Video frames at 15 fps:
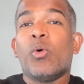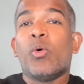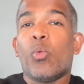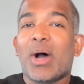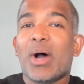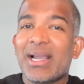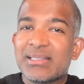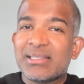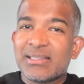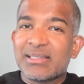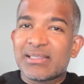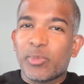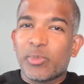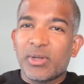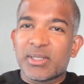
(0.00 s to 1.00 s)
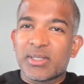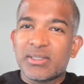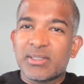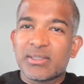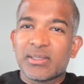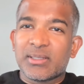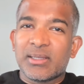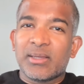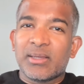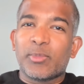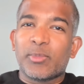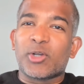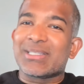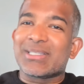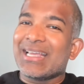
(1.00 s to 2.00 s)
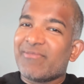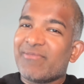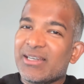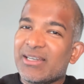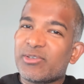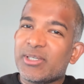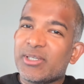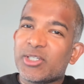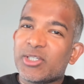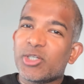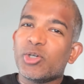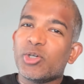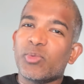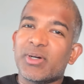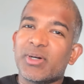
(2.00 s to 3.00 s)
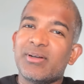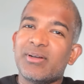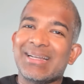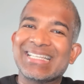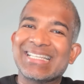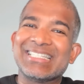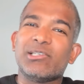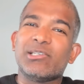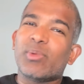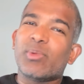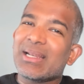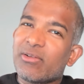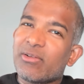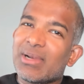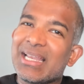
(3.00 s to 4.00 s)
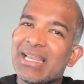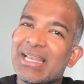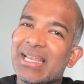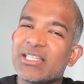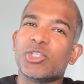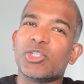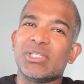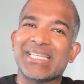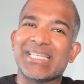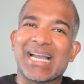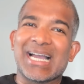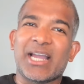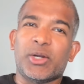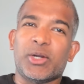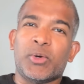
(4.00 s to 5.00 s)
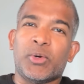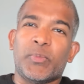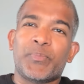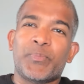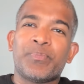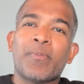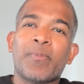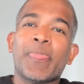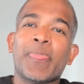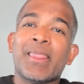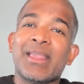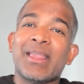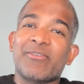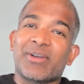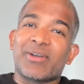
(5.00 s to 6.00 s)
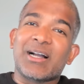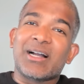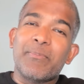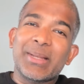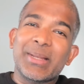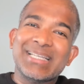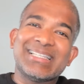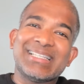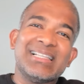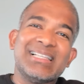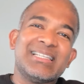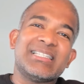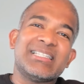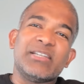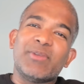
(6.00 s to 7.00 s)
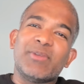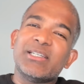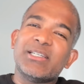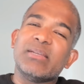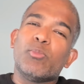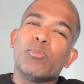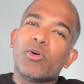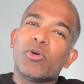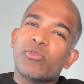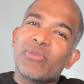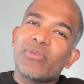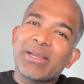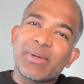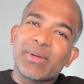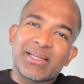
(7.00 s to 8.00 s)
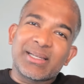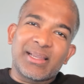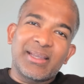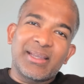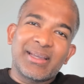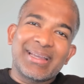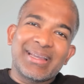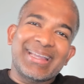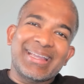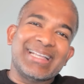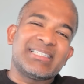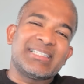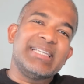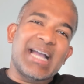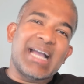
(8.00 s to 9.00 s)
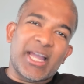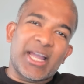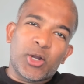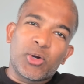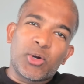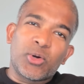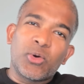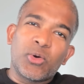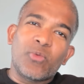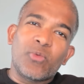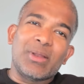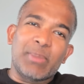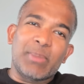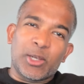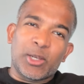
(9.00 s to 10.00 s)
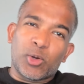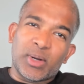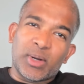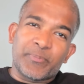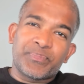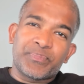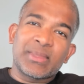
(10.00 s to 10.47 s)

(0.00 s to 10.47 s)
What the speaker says: Why is this important? Because inventory turnover is directly related to DIO. If a company sells its inventory more frequently, its DIO will be lower.